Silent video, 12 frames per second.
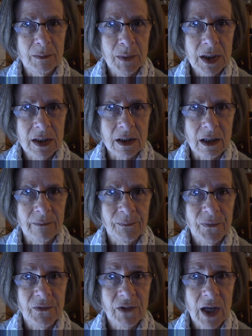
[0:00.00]
Pizza.
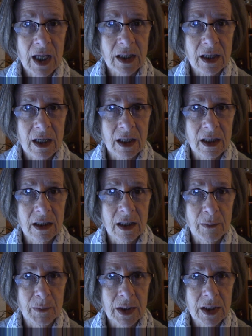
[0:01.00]
Fathead
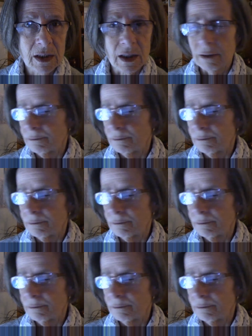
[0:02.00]
Pizza.